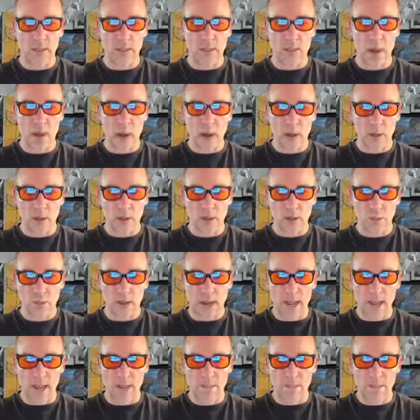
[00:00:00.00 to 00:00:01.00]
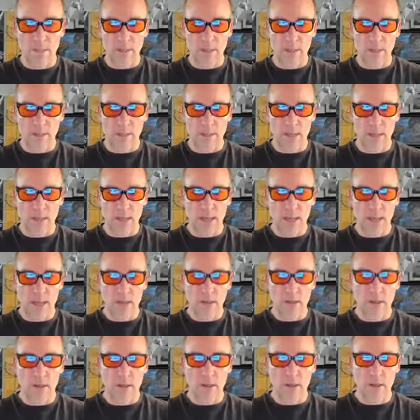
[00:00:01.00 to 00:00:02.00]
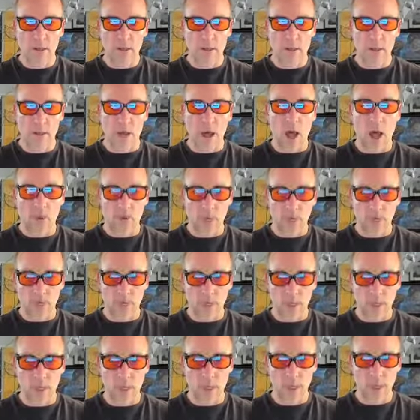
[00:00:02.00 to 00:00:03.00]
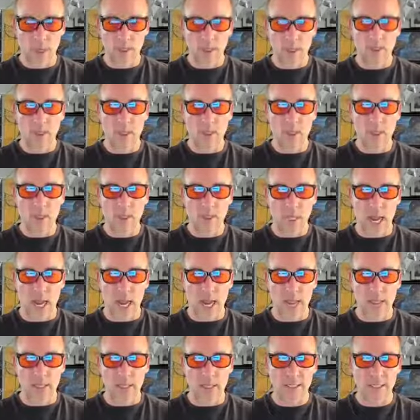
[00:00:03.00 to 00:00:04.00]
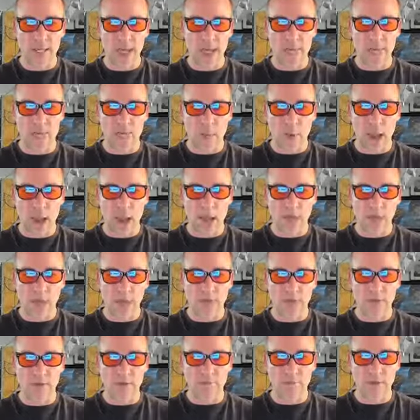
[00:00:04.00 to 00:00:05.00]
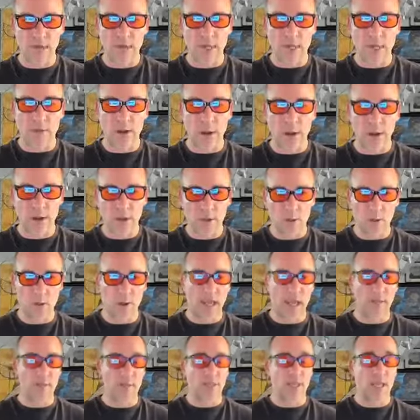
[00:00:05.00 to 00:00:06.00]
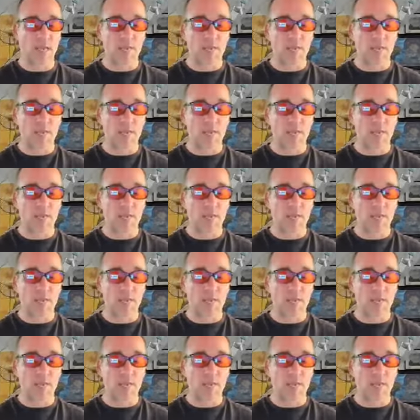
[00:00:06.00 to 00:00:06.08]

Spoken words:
Holograms and holography is the science and practice of making holograms.